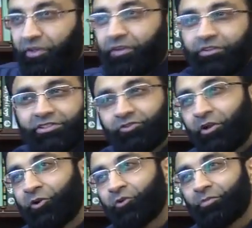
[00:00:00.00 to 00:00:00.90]
opinion which is
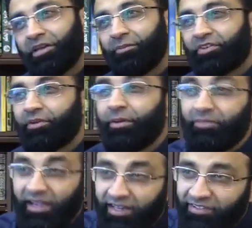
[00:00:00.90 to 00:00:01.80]
not endorsed by any mazhab,
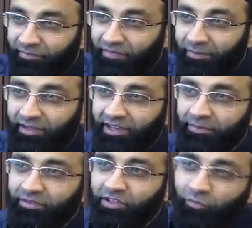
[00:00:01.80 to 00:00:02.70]
Ibn Hazm. Ibn
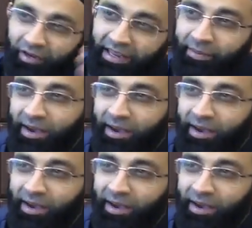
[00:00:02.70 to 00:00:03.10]
Hazm says one